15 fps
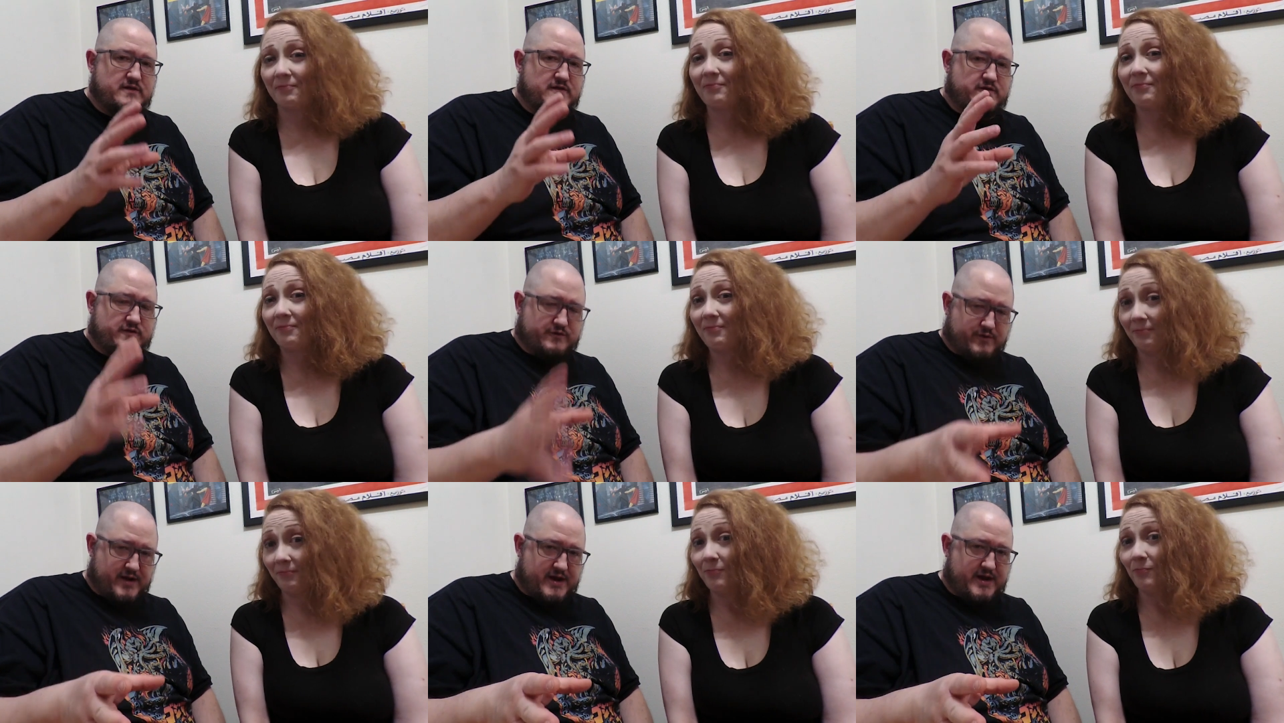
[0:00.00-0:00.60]

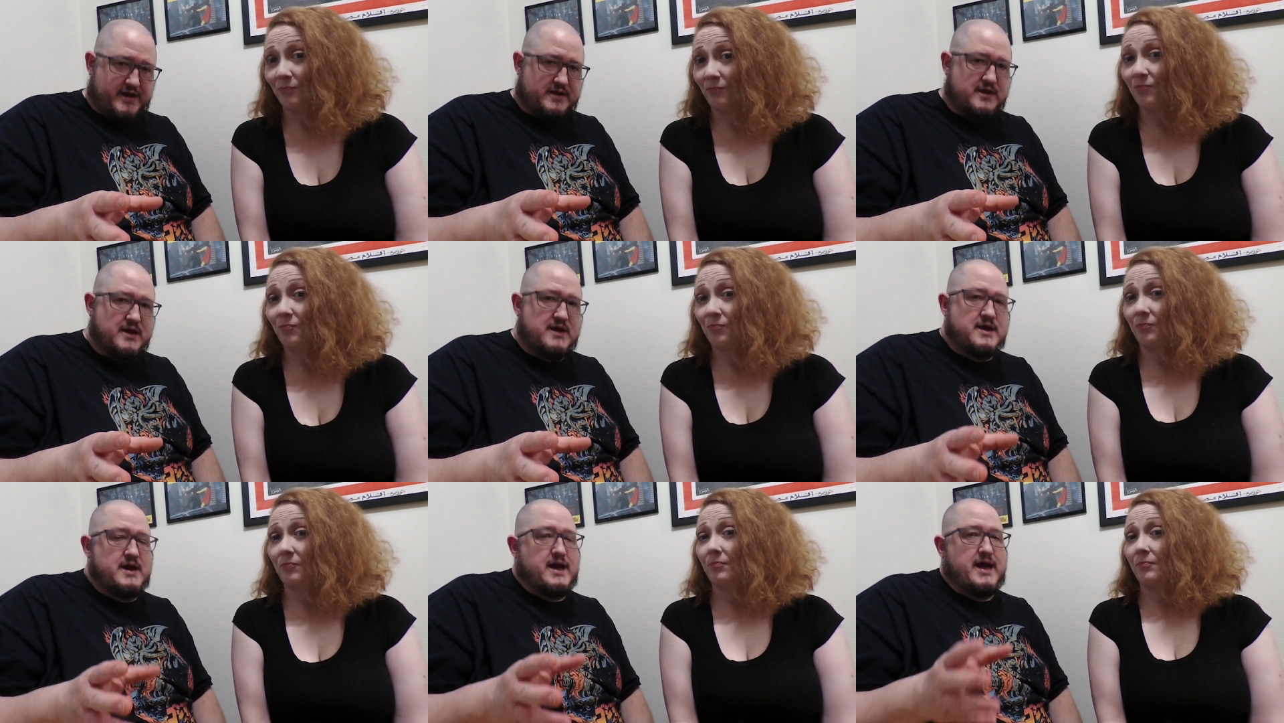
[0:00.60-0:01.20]
Speaker 1: screening
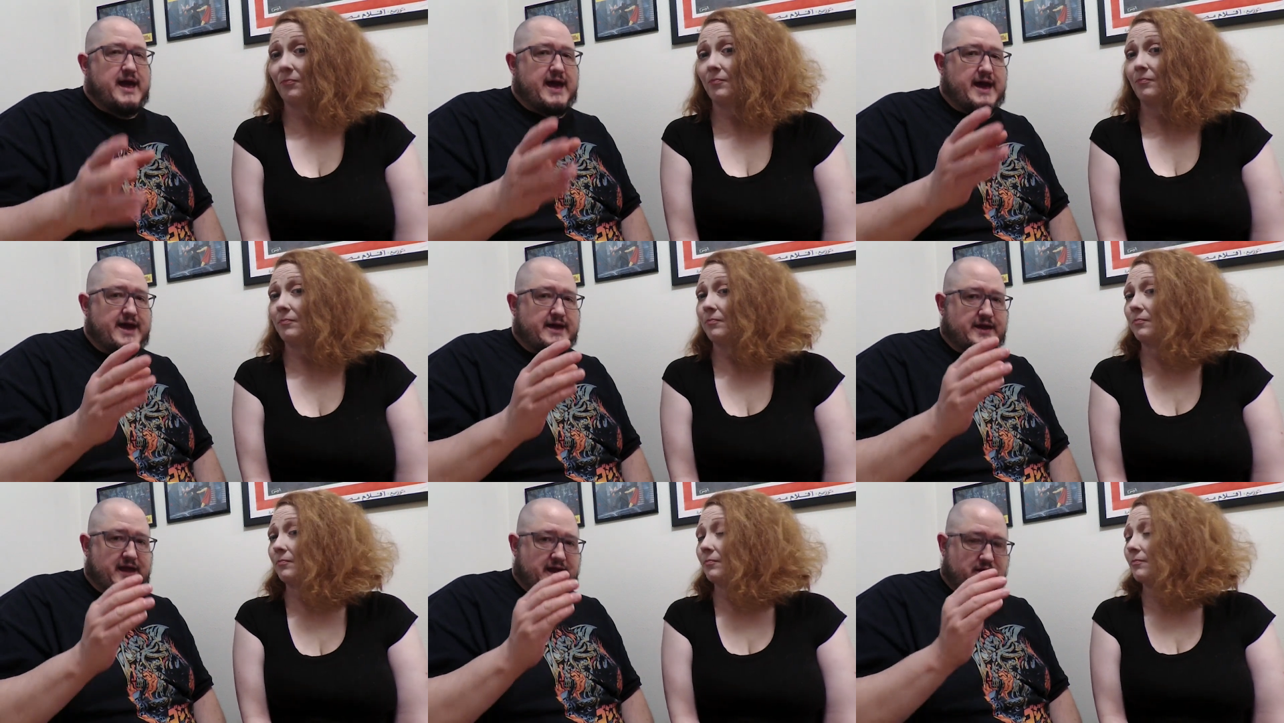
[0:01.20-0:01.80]

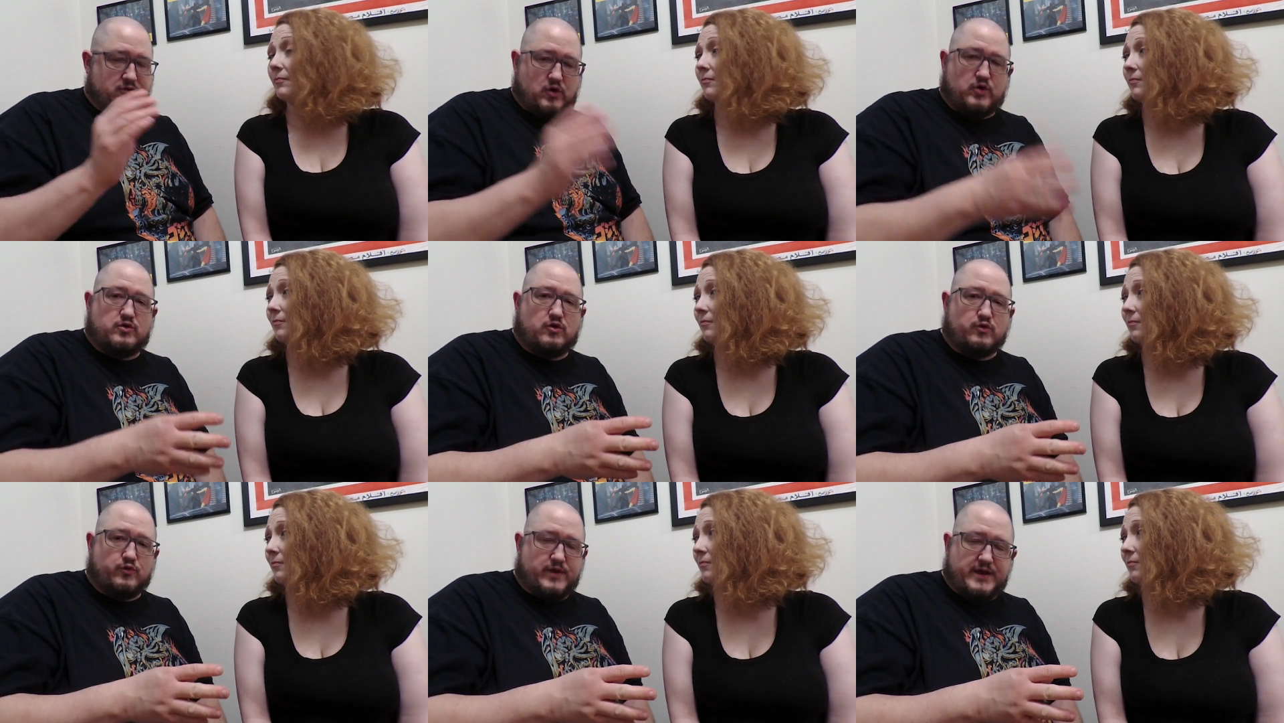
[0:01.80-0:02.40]
at a
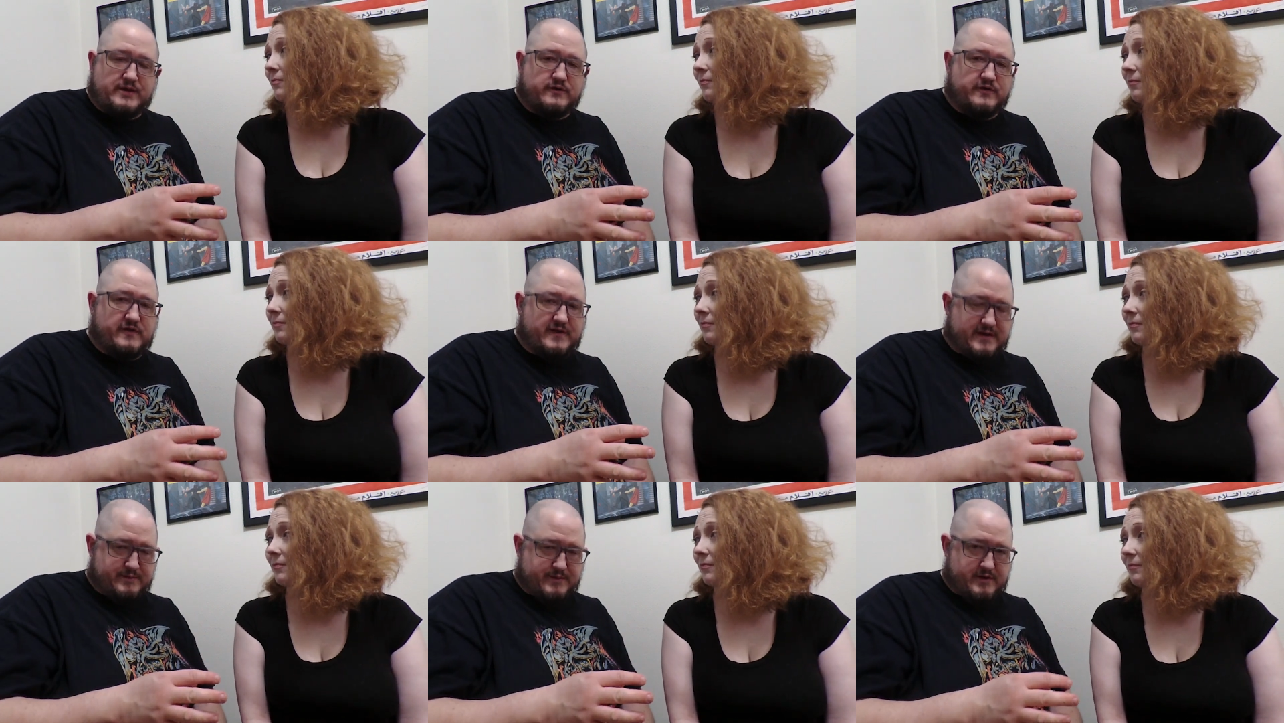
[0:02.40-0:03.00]
local Regal
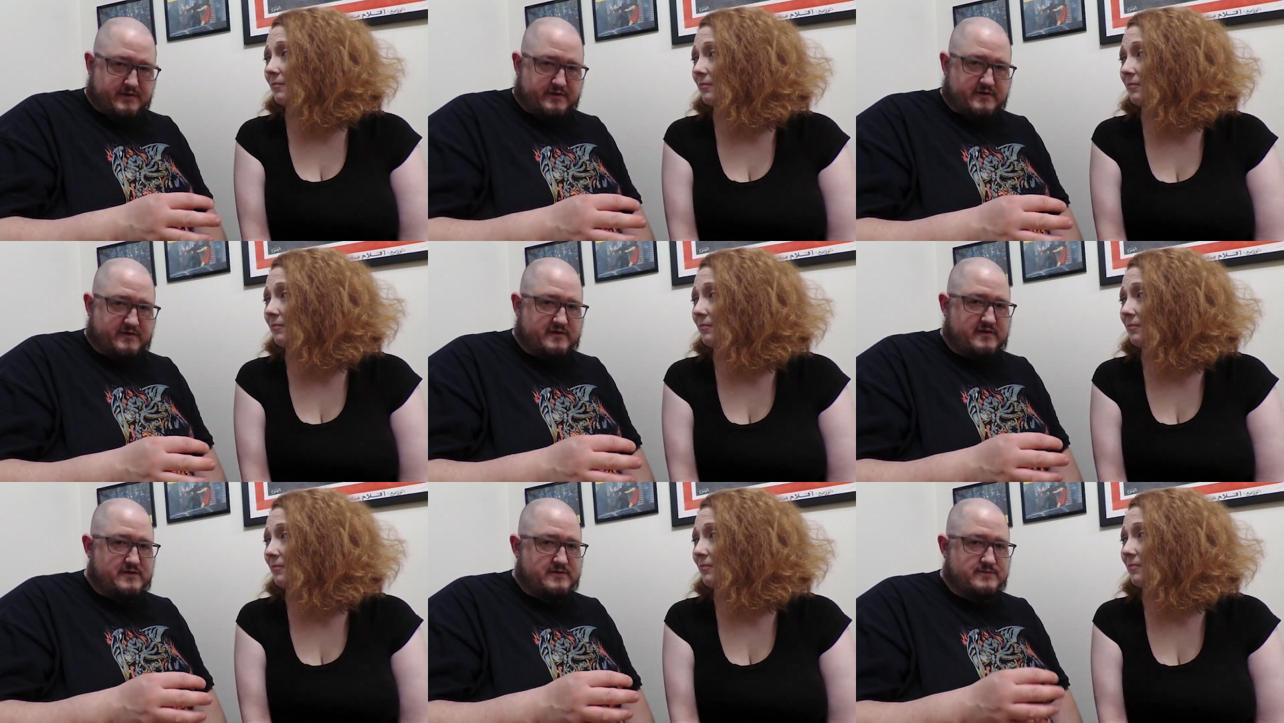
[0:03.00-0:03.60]

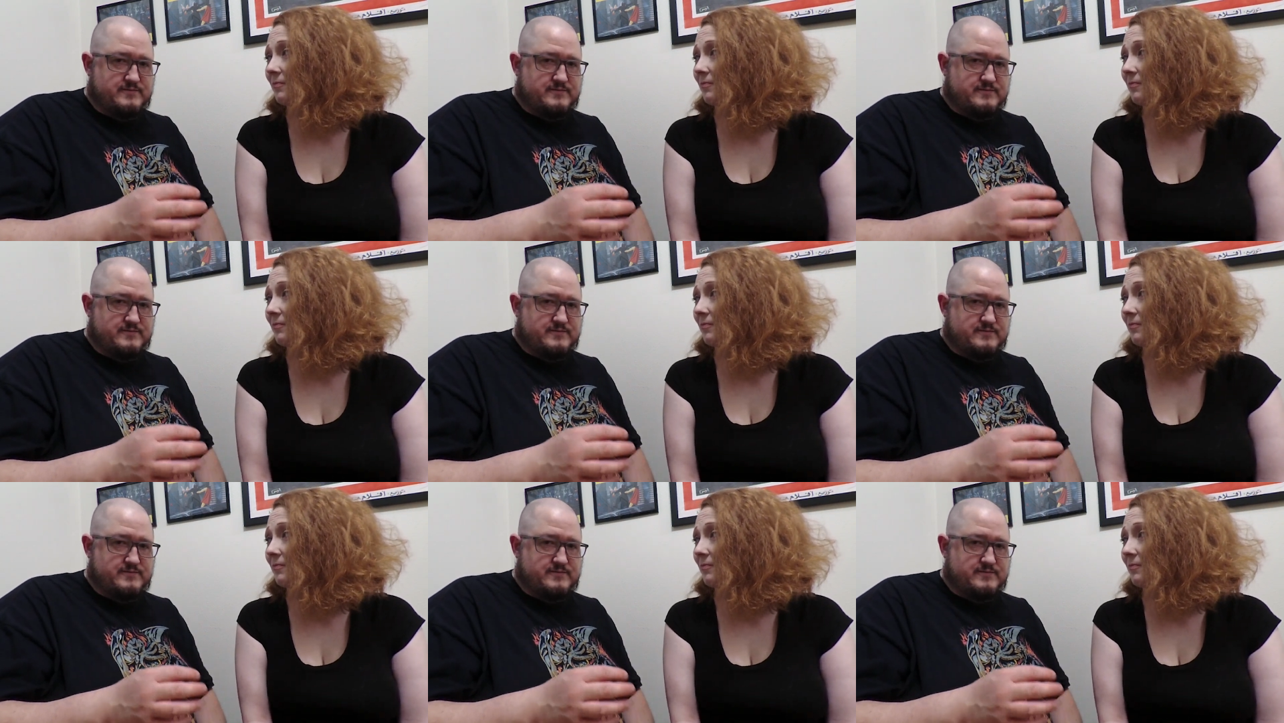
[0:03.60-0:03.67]
Cinemas.